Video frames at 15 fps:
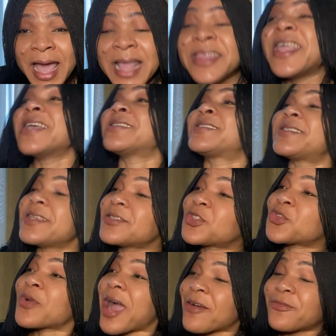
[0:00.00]
They still
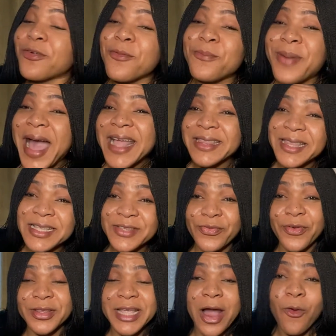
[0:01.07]
travel, buy things
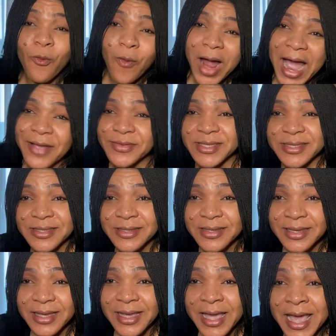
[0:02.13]
for their wives.
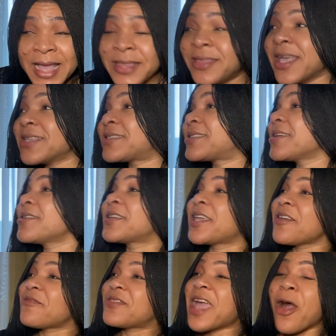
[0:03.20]
They still
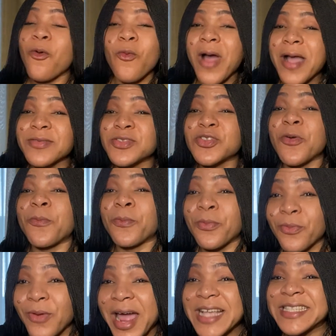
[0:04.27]
give their wives
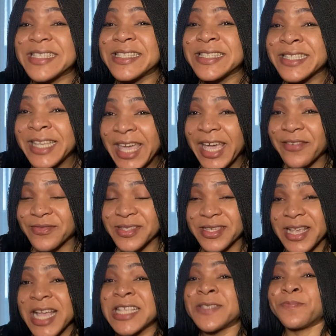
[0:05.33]
surprise gifts,
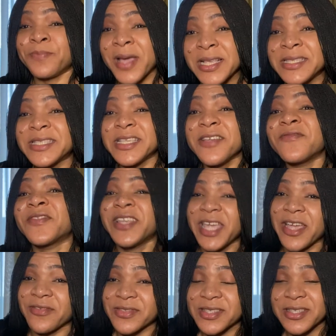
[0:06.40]
expensive
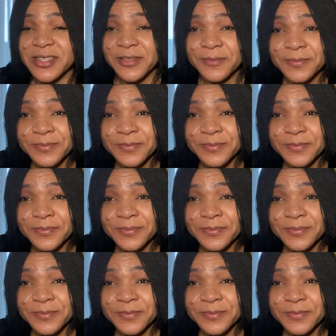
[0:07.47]
gifts.